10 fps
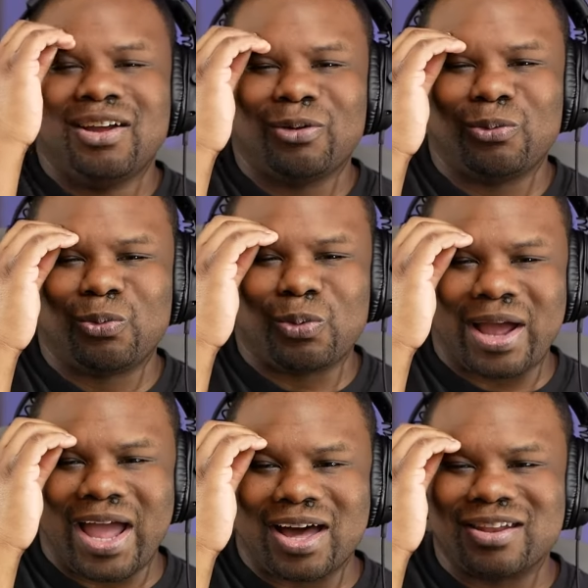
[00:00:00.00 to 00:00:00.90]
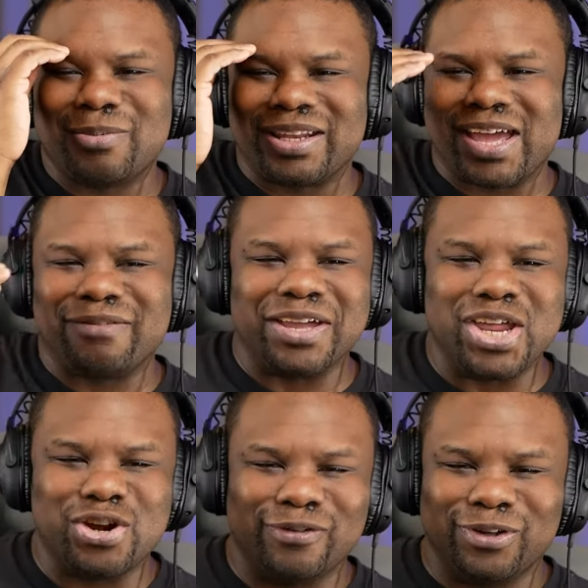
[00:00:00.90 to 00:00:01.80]
Wow, they're about to have an
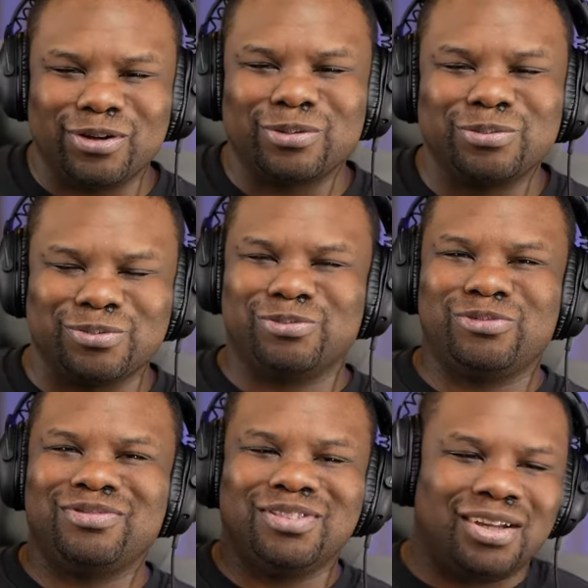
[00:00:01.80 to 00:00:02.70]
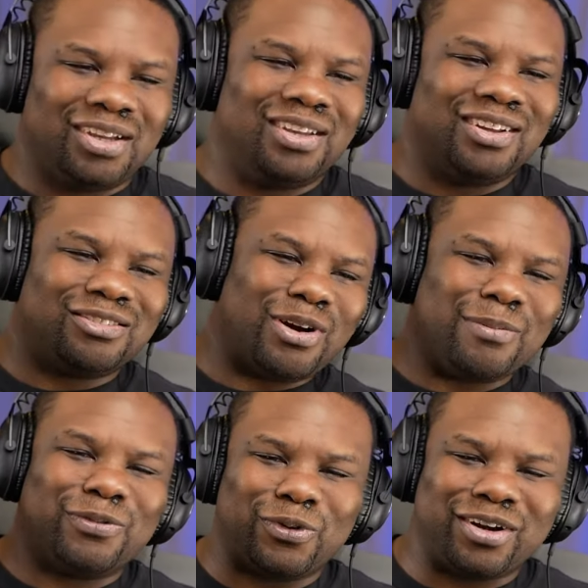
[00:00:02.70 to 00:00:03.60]
interview right
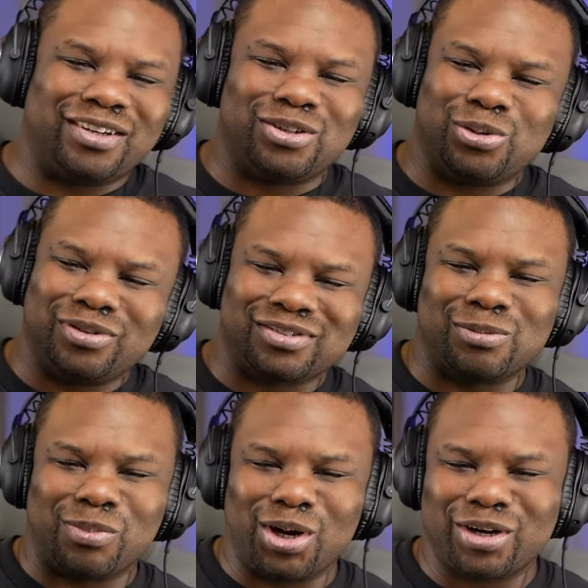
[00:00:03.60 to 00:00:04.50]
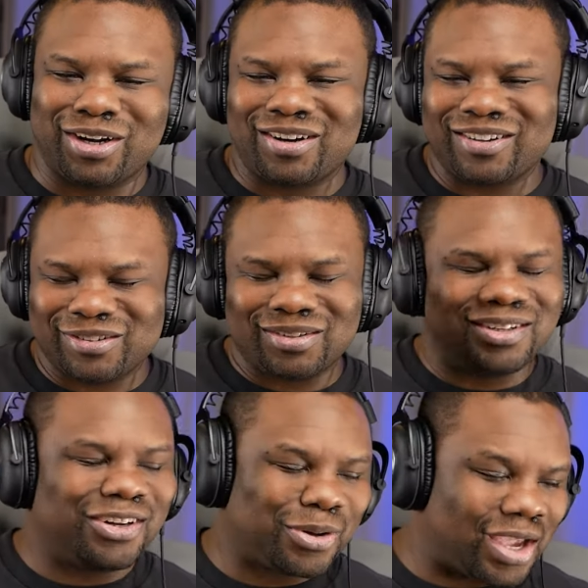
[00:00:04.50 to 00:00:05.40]
before they do some murder?
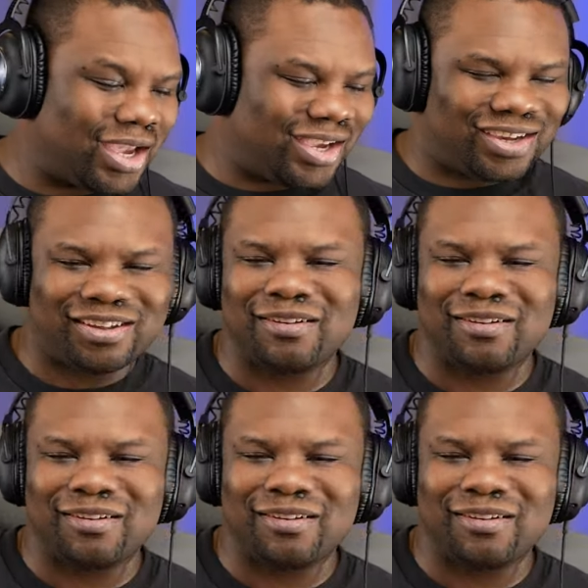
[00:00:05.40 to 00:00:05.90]
Okay.